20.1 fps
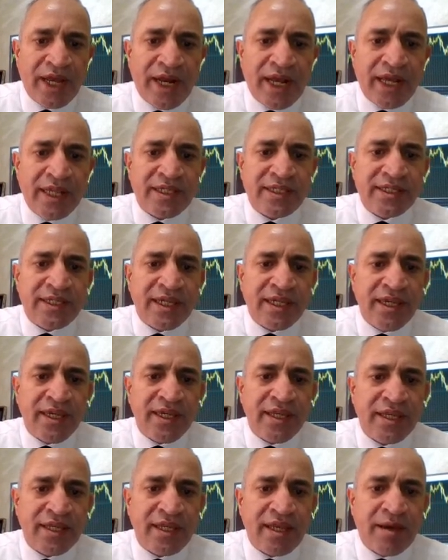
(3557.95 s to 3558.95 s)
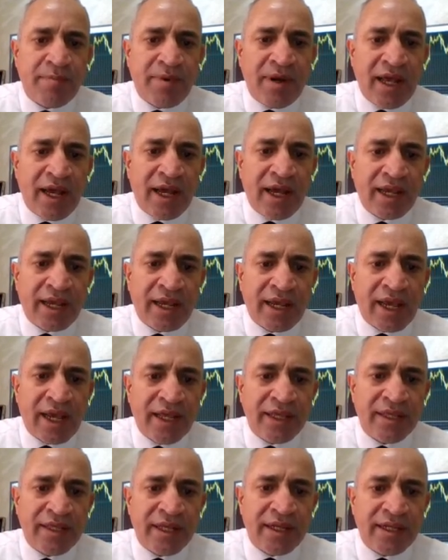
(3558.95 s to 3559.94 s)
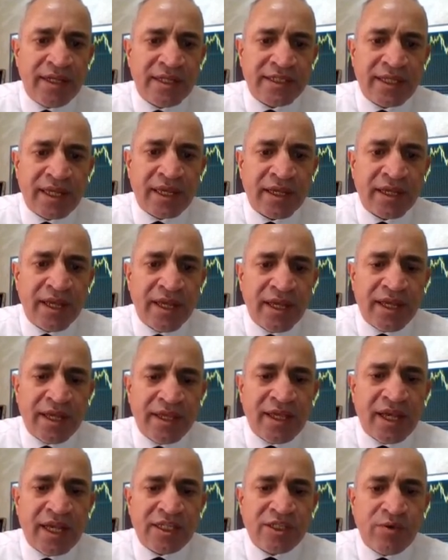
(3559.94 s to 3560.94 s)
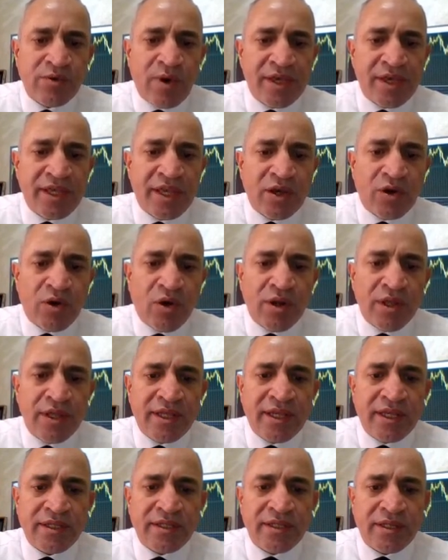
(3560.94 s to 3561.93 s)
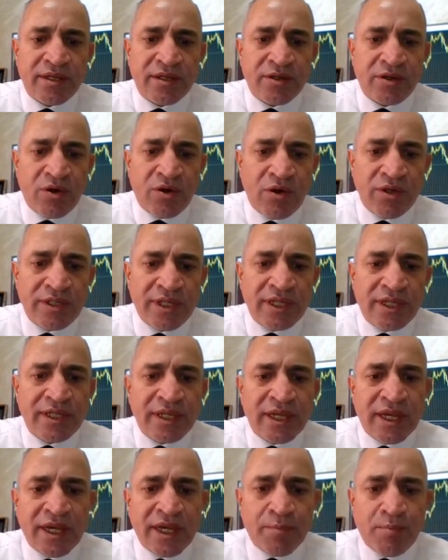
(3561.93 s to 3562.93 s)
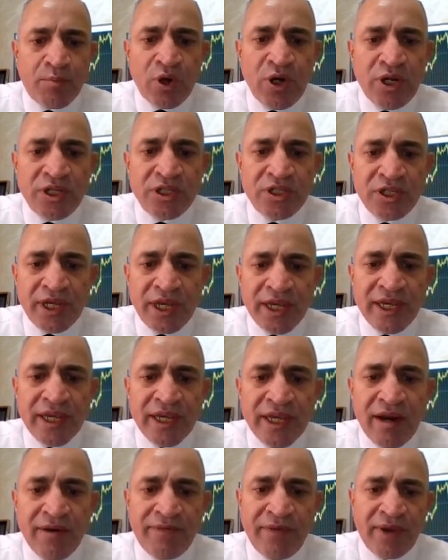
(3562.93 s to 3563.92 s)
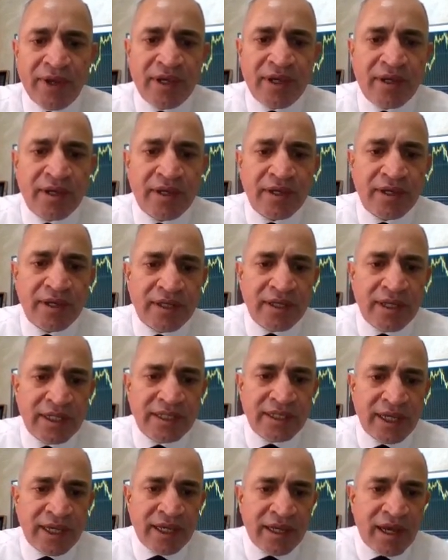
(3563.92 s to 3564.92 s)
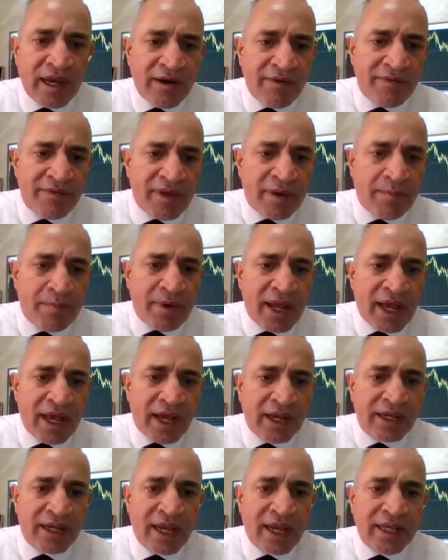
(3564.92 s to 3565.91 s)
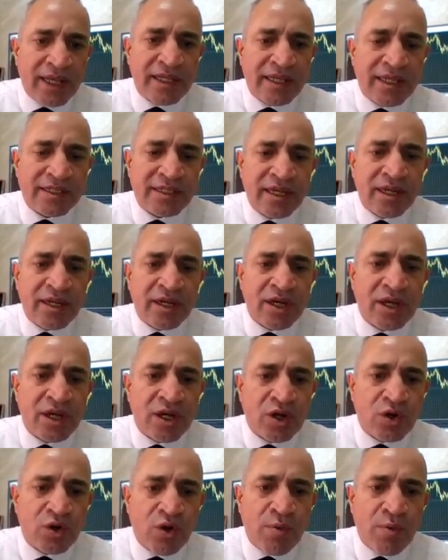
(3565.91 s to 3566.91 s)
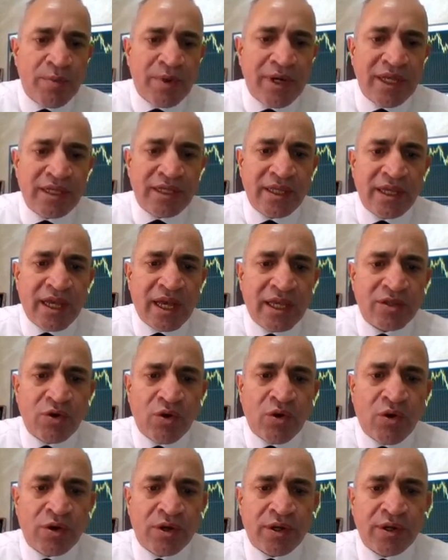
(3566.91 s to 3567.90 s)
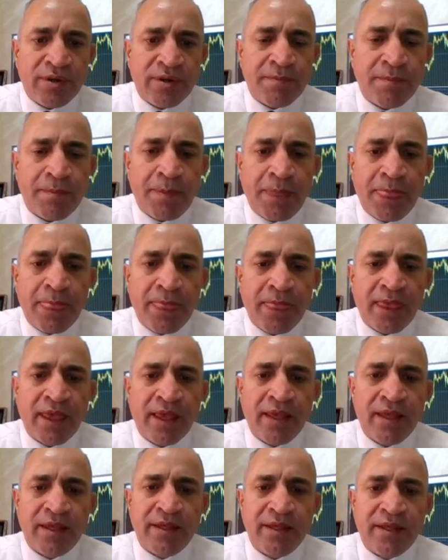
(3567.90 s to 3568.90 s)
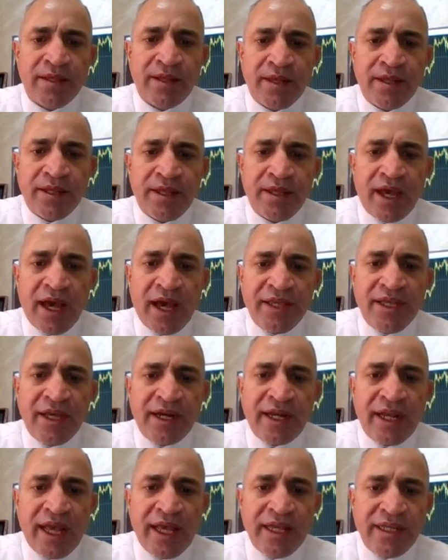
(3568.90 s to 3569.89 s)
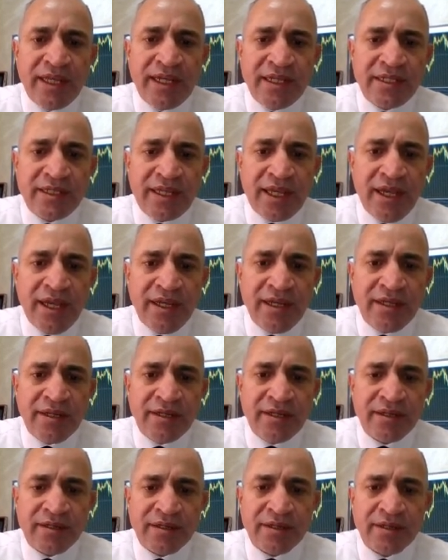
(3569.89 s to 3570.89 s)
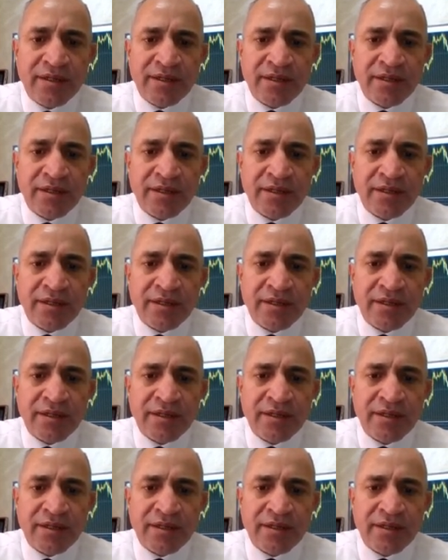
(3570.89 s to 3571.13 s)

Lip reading: we cannot see the black candlestick. That's why they called it bullish engulfing. It engulfed the black candlestick completely at all. The other candlestick,